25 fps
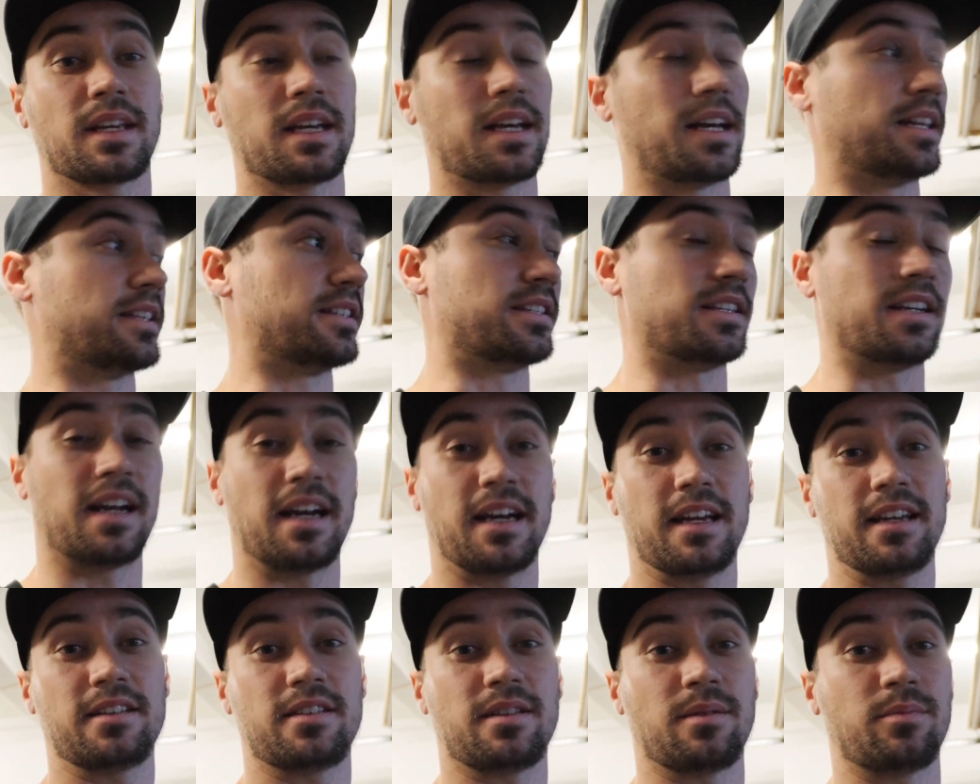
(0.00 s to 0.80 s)
It's
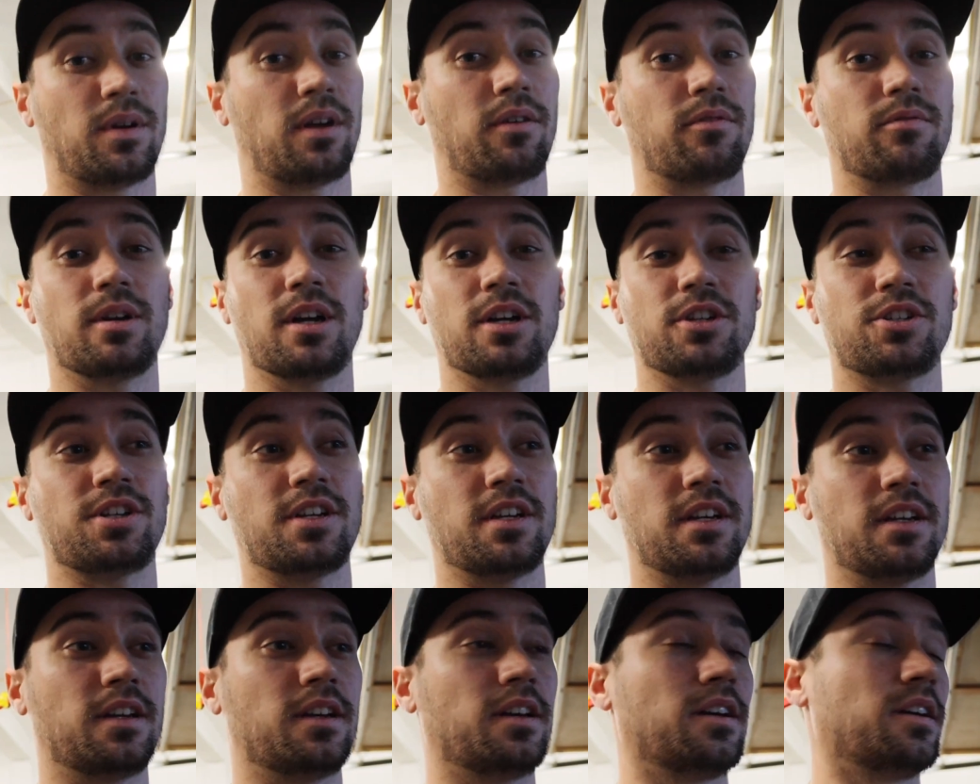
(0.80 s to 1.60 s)
nice. I'm not
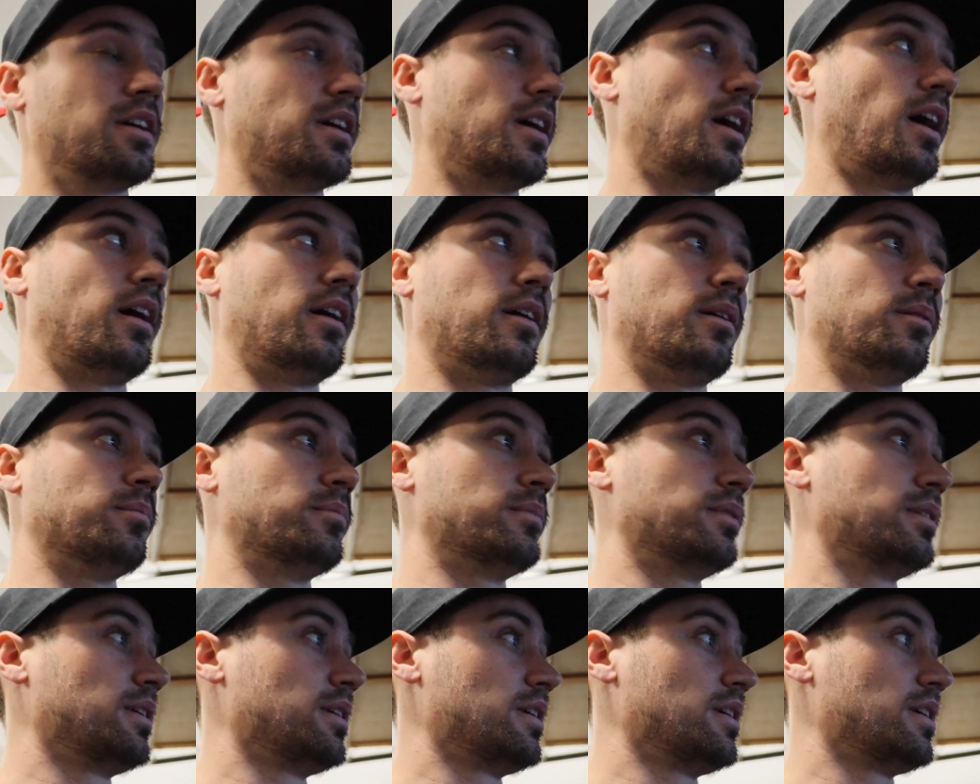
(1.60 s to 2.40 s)
rushing. I mean,
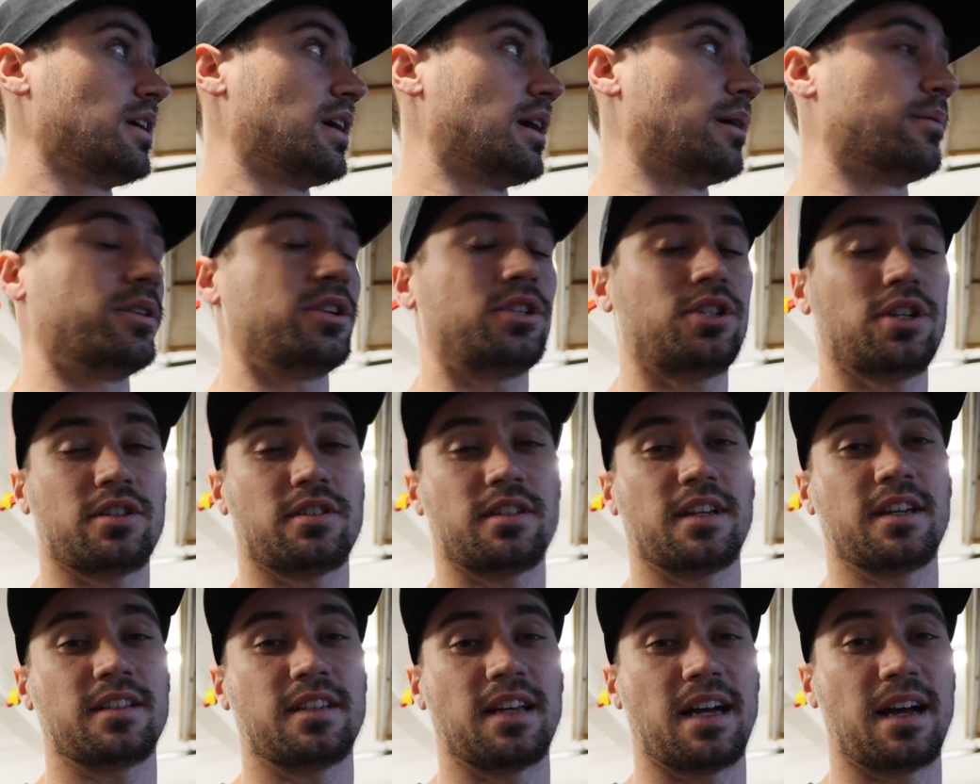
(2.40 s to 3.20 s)
it's
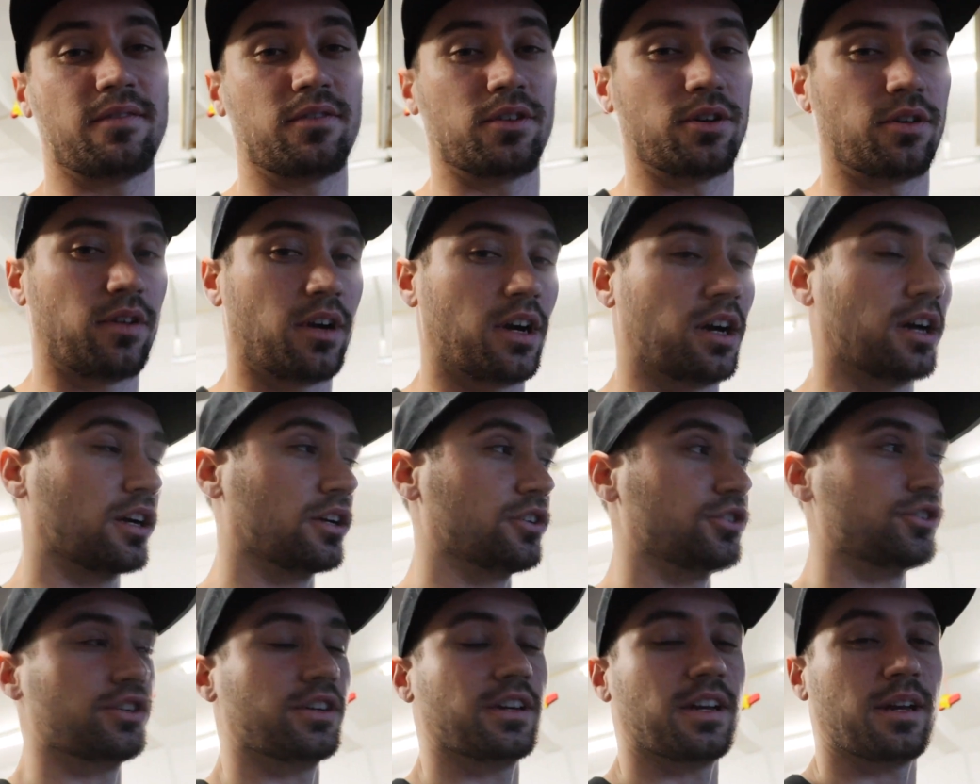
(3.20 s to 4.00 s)
just nice to have a
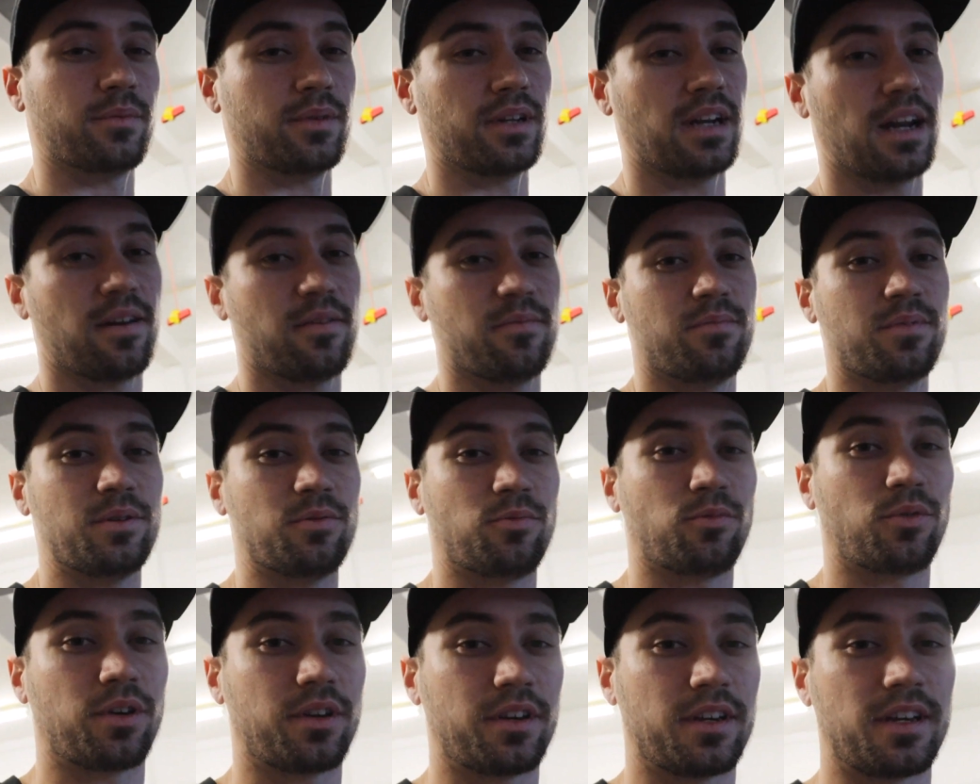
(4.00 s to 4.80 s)
garage. I mean, I've
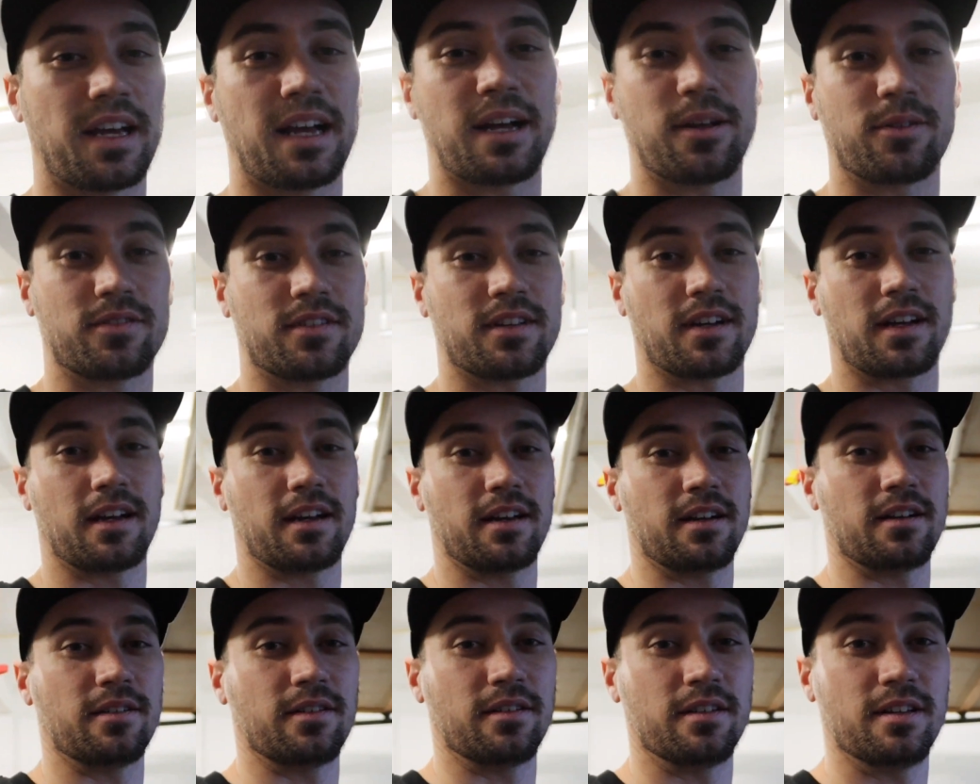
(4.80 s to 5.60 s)
been working outside
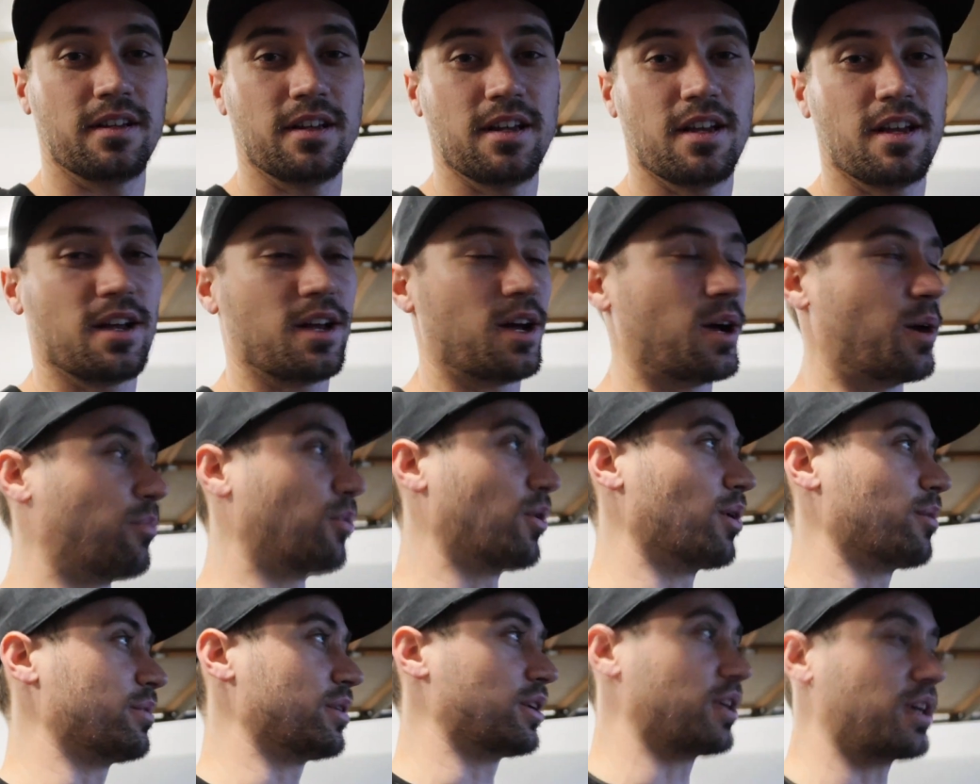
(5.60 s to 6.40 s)
in a
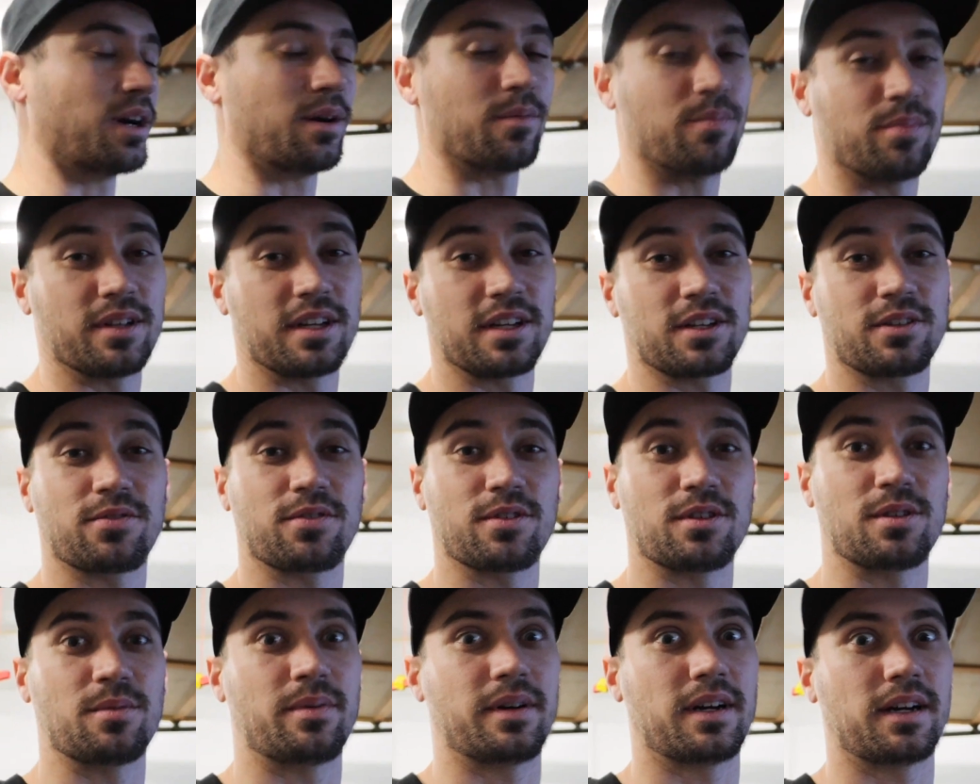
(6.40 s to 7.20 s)
apartment complex
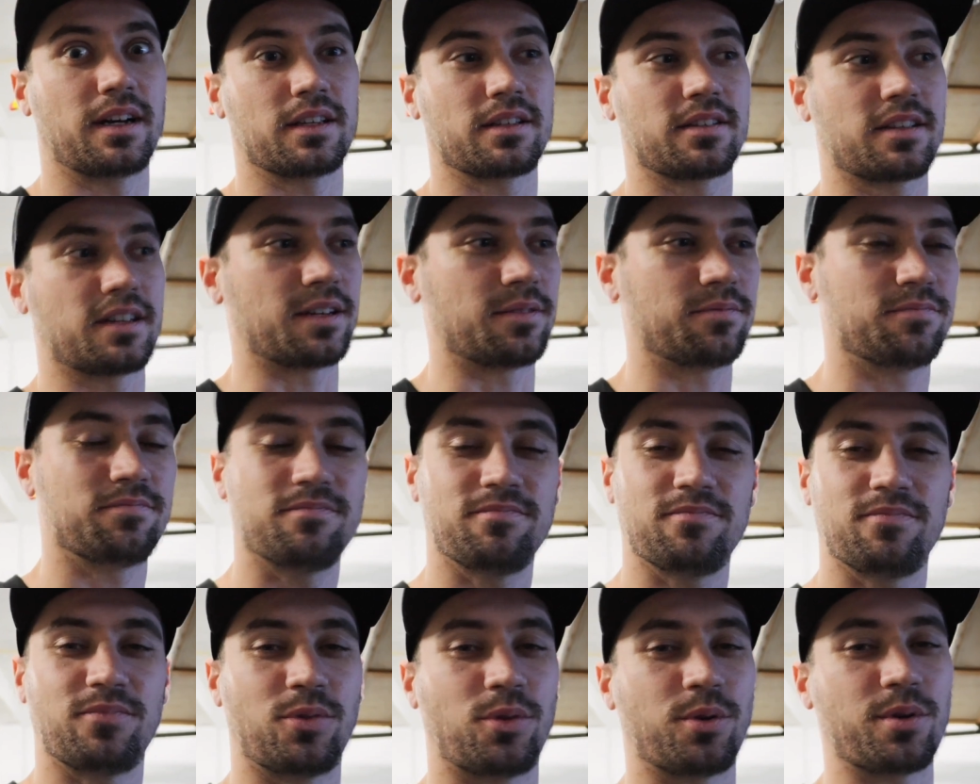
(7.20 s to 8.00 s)
for the past like
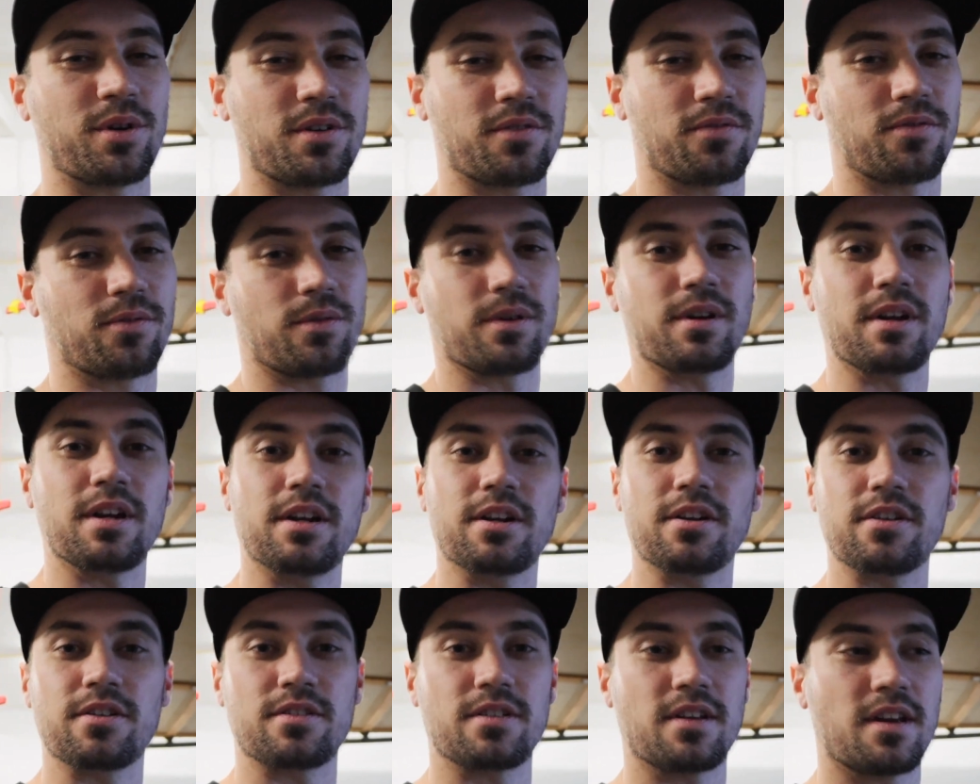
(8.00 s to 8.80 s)
3 or 4
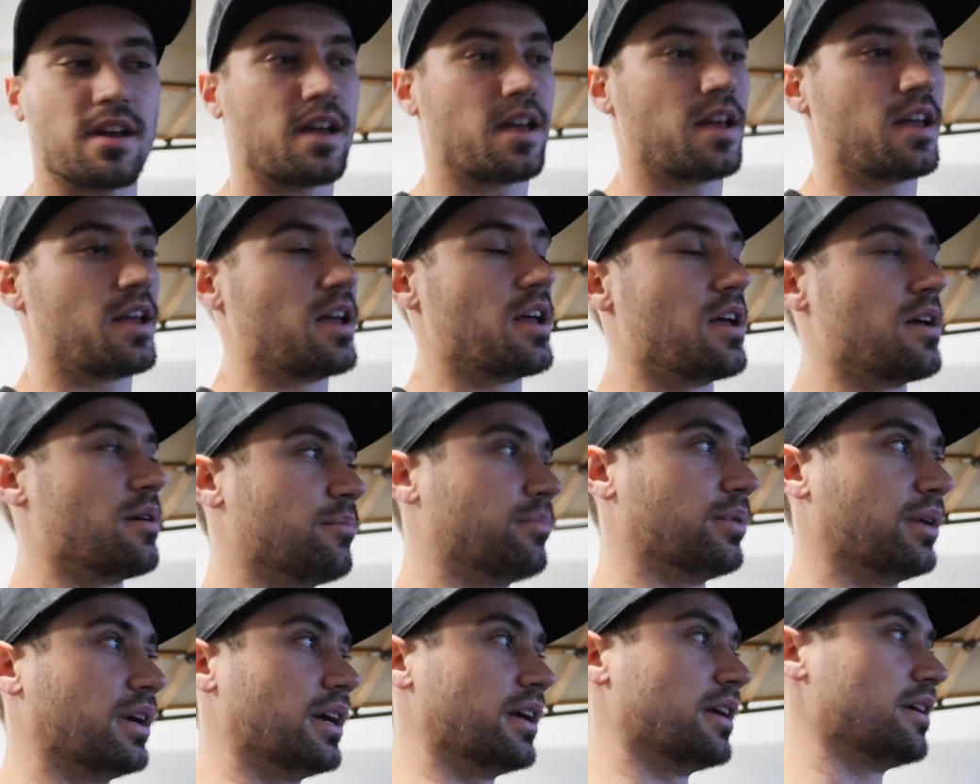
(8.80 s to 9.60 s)
years,
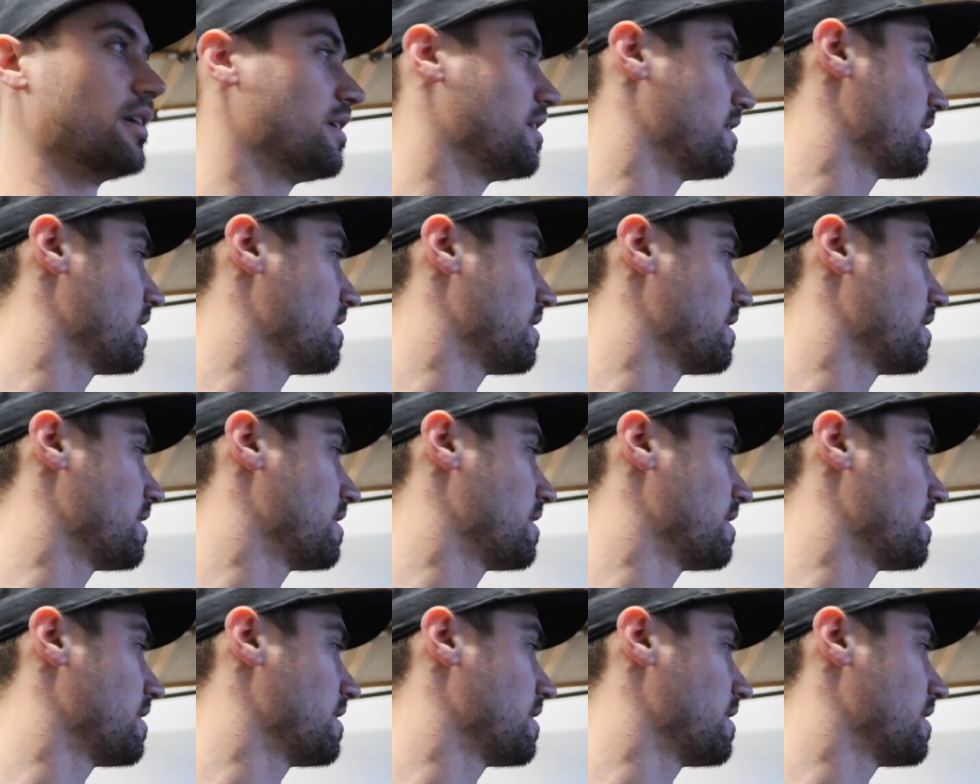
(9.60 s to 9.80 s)
but